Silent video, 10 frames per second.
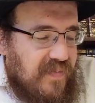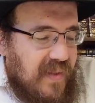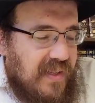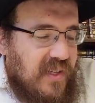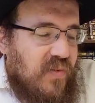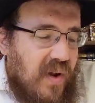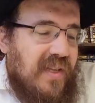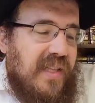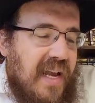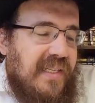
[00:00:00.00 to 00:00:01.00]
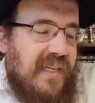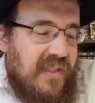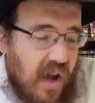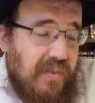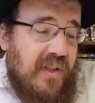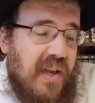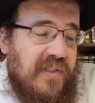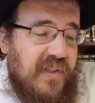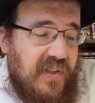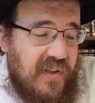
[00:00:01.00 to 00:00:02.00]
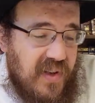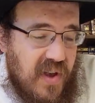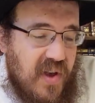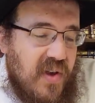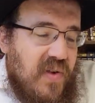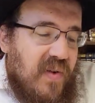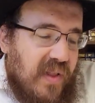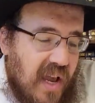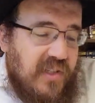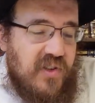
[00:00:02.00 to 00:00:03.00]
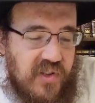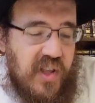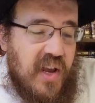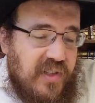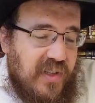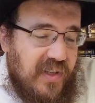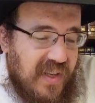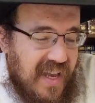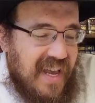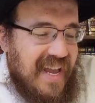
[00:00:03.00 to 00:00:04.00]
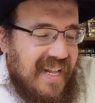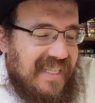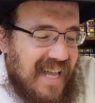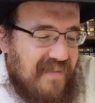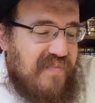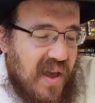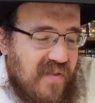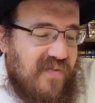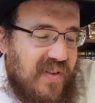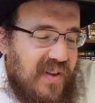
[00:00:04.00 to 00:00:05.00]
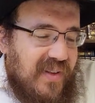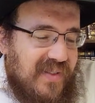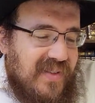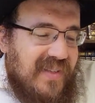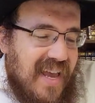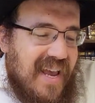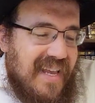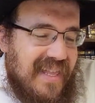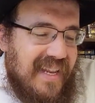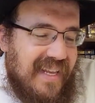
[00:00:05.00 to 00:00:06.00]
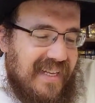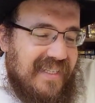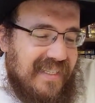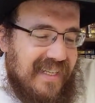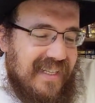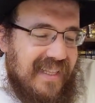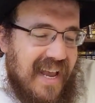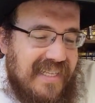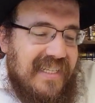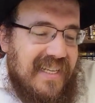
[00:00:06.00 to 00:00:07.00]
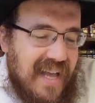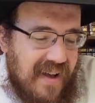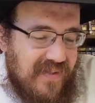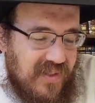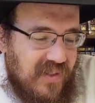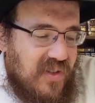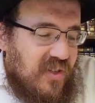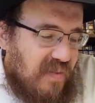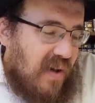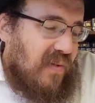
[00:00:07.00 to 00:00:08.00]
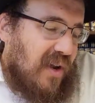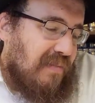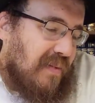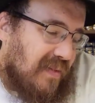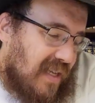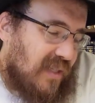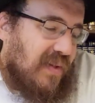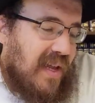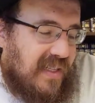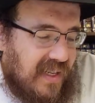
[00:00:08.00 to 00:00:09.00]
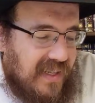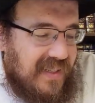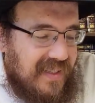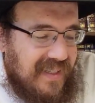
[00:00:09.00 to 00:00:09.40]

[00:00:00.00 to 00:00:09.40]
Since one is lazy, doubly lazy, you are lazy, just lazy, and it's not benefiting to say that he is lazy to daven. So the smart one comes up and says with the idea.